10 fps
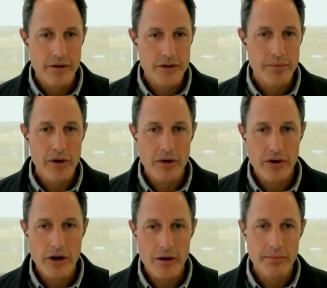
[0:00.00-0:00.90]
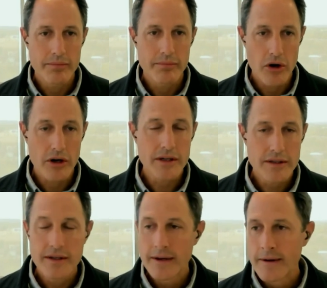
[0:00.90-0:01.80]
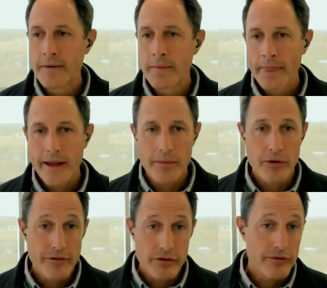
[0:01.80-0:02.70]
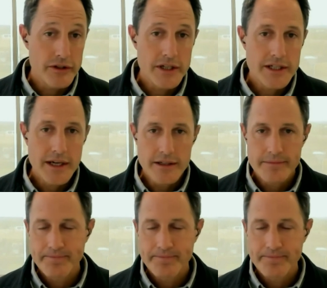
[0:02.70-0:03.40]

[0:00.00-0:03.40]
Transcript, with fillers: superior carbon market alberta for, for ccs